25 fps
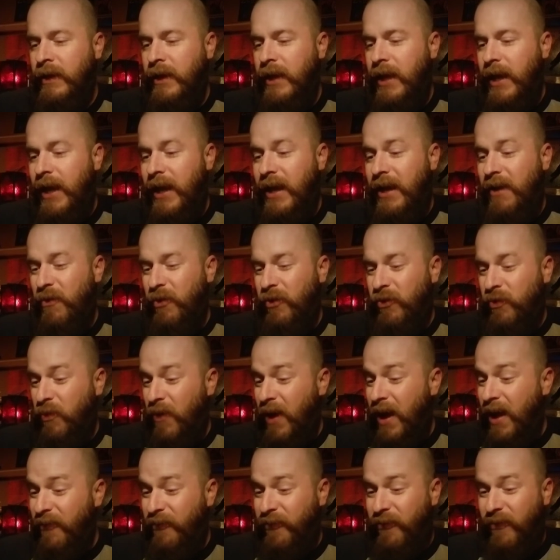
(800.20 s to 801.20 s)
And it was
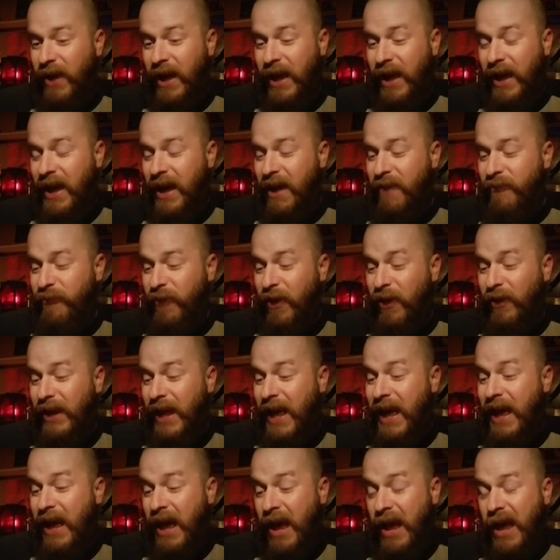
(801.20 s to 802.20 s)
rough.
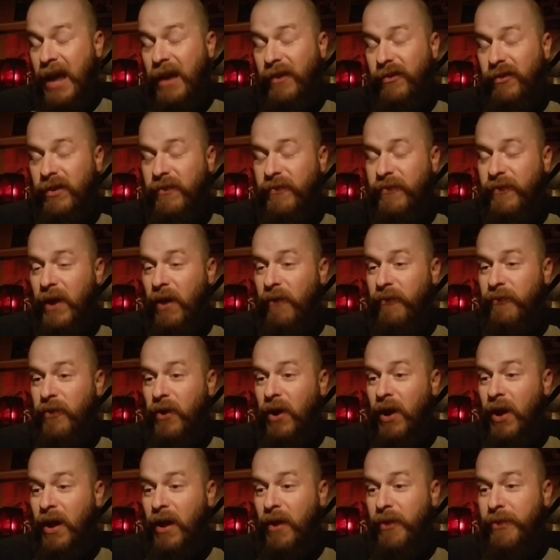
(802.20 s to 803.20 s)
I actually felt for
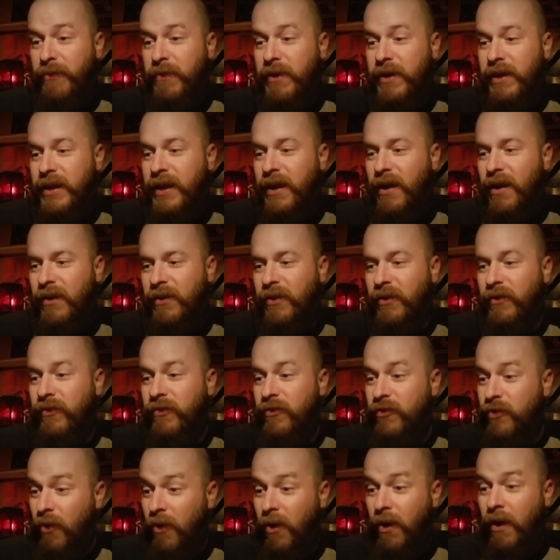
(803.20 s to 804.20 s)
all three characters,
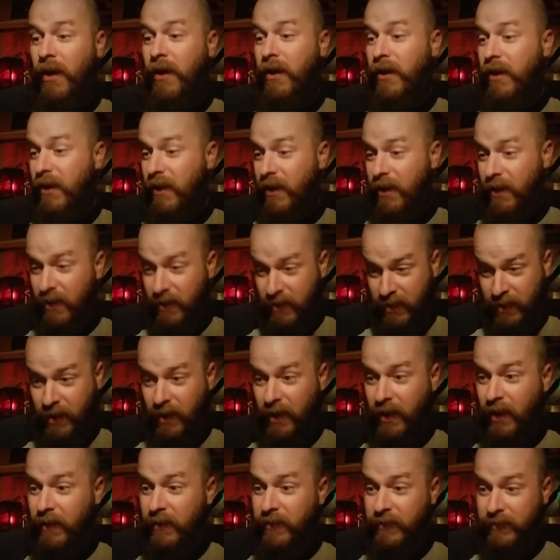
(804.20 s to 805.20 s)
Jorah,
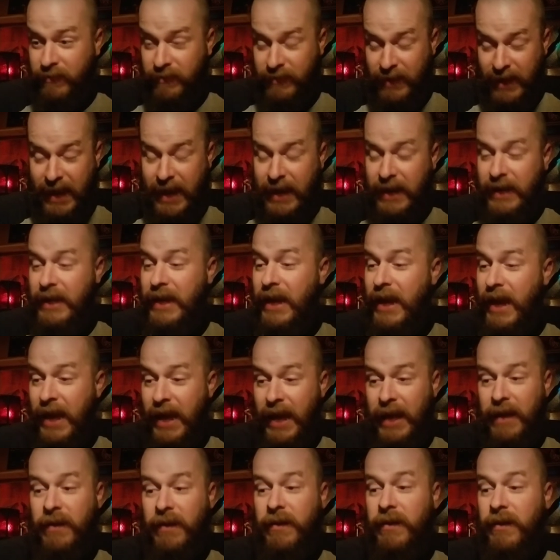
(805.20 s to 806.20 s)
Dany,
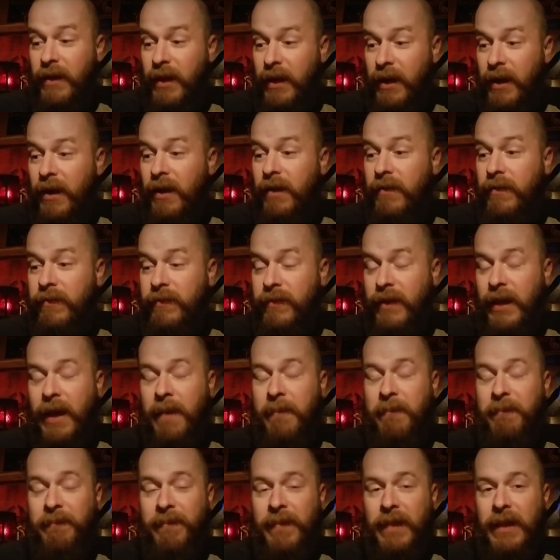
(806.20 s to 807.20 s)
and
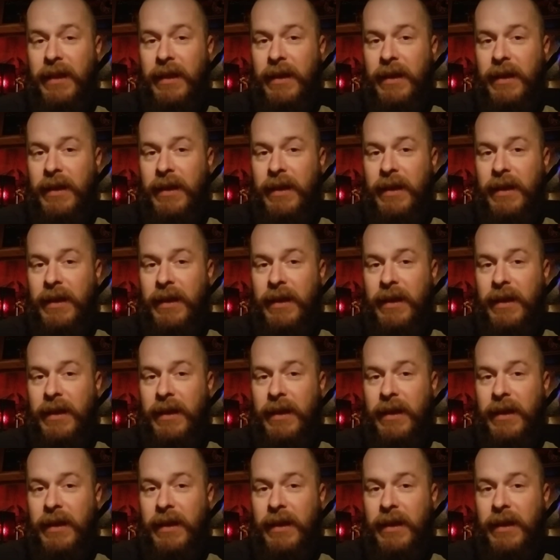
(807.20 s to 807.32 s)
Sam.